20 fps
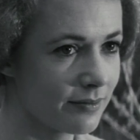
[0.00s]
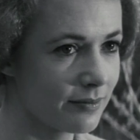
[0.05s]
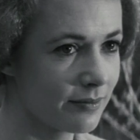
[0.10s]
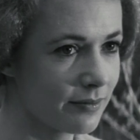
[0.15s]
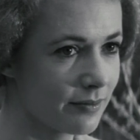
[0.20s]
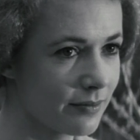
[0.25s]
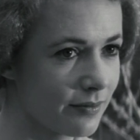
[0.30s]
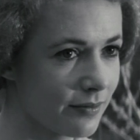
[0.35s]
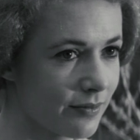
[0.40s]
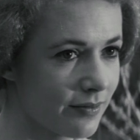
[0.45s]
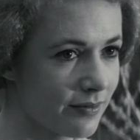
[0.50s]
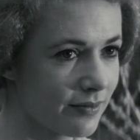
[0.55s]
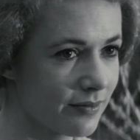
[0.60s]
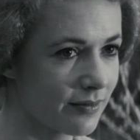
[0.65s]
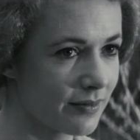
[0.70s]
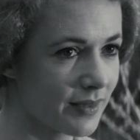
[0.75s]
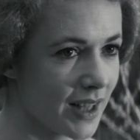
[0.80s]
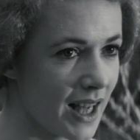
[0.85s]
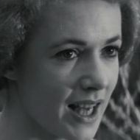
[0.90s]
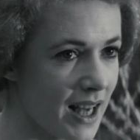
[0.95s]
in
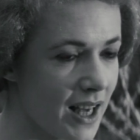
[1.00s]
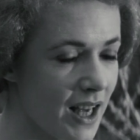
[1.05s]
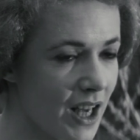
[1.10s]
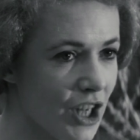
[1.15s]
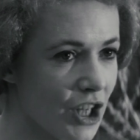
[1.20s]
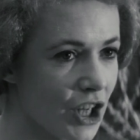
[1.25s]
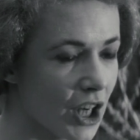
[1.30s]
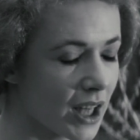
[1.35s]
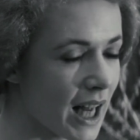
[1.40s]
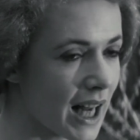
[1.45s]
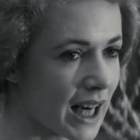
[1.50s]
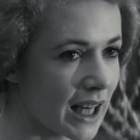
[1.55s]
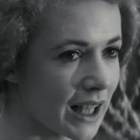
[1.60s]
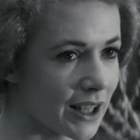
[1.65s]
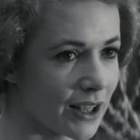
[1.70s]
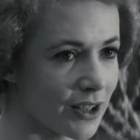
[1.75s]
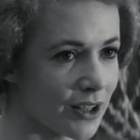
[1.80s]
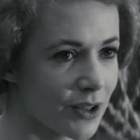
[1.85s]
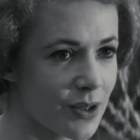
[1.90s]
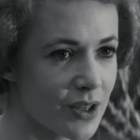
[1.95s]
direct contrast
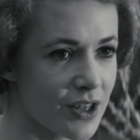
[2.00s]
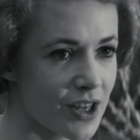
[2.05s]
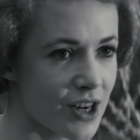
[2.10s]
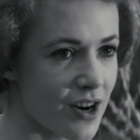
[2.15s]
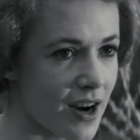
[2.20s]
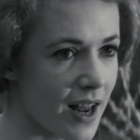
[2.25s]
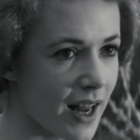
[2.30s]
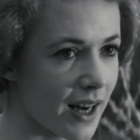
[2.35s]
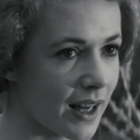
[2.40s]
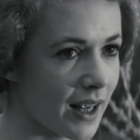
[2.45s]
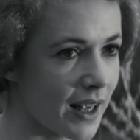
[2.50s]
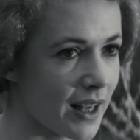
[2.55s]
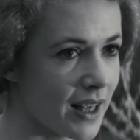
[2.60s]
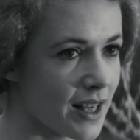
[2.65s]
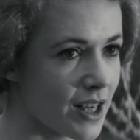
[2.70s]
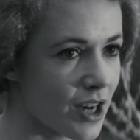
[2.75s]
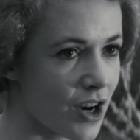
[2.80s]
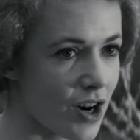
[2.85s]
to Bert's message.